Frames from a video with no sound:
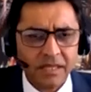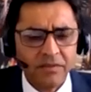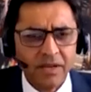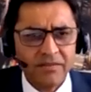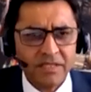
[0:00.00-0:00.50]

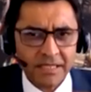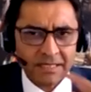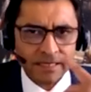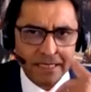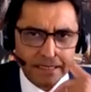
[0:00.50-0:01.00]
5G is
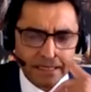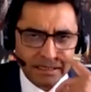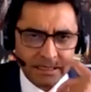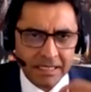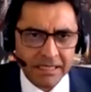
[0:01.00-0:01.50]
exciting
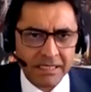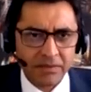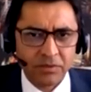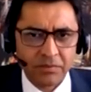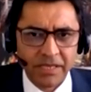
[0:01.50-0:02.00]
in the sense
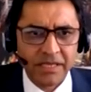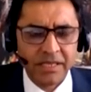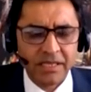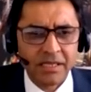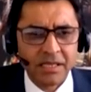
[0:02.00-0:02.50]
it will bring
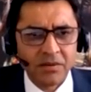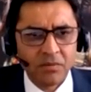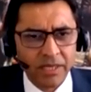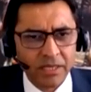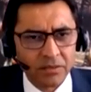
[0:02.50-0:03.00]
in
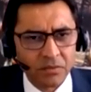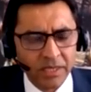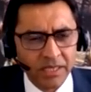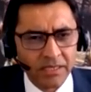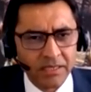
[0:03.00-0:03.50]

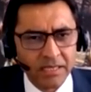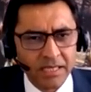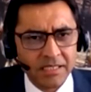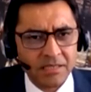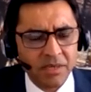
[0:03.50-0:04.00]
vehicle-to-vehicle
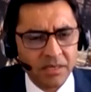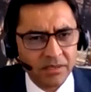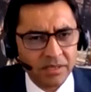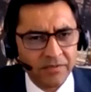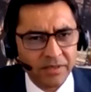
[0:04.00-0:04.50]
and smart
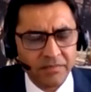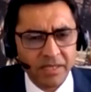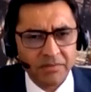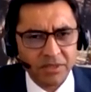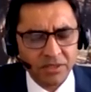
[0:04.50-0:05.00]
traffic
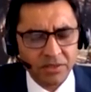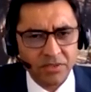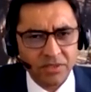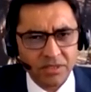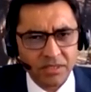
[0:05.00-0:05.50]
management
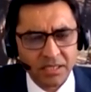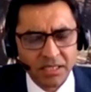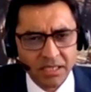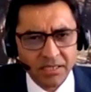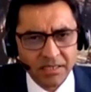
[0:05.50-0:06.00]
solutions.
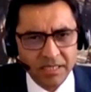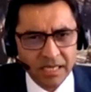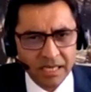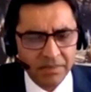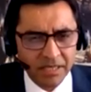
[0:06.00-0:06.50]

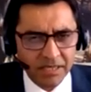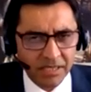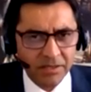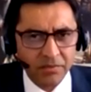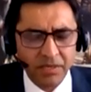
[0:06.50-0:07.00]
I'm based
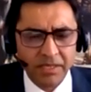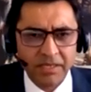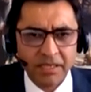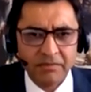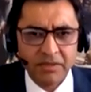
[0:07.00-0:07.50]
here in
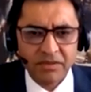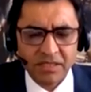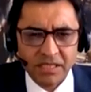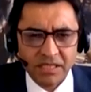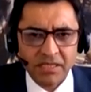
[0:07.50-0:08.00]
Dubai, and we've
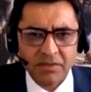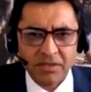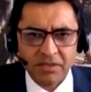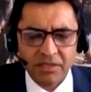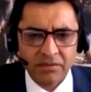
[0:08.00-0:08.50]
seen some
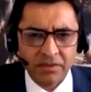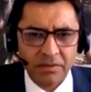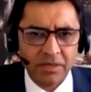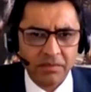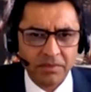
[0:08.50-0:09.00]
interest from
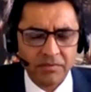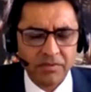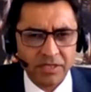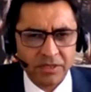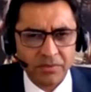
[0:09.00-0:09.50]
Department of
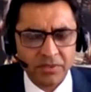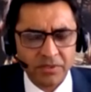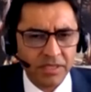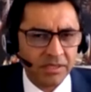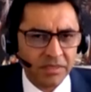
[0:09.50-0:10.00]
Transport
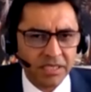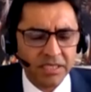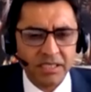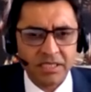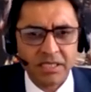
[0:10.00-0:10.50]
here in
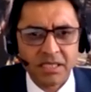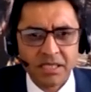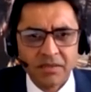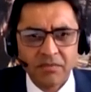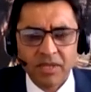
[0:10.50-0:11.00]
Middle East,
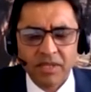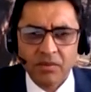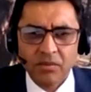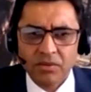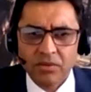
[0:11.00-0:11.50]
where
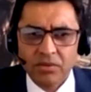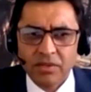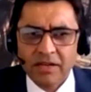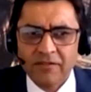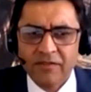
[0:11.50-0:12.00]
they want to
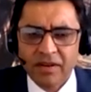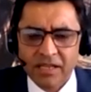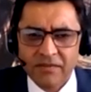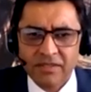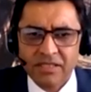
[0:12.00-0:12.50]
look at
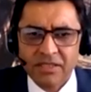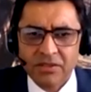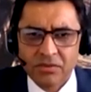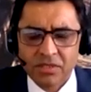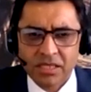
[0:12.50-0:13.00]
5G
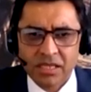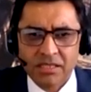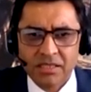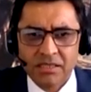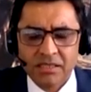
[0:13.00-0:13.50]
use
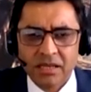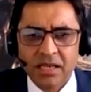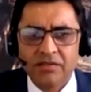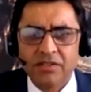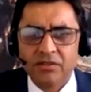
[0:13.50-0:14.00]
cases in
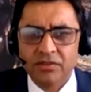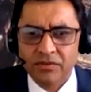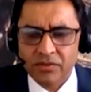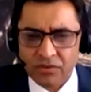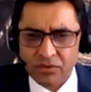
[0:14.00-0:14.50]
highways of the
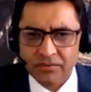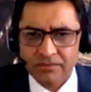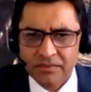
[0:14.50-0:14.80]
future.